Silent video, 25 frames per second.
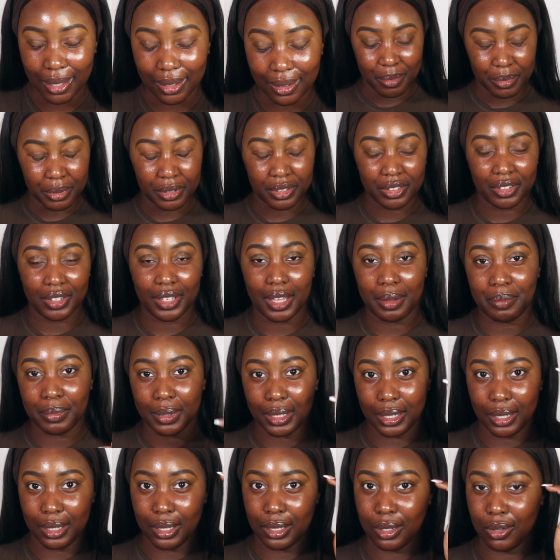I'm sorry, I'm a
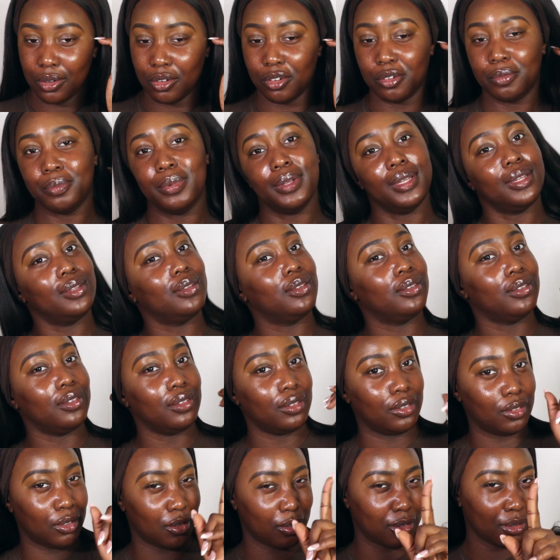little bit
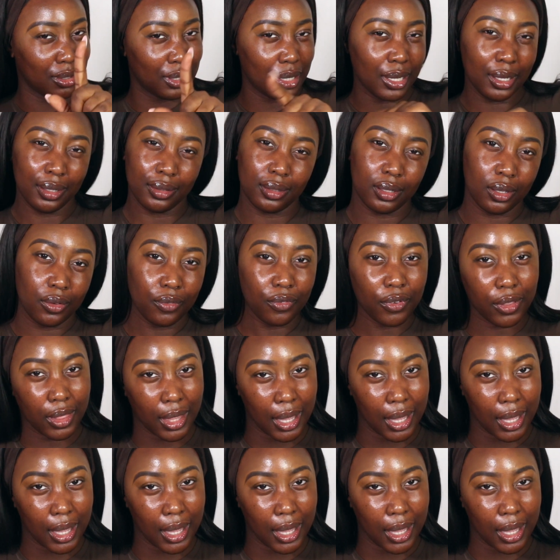too lazy for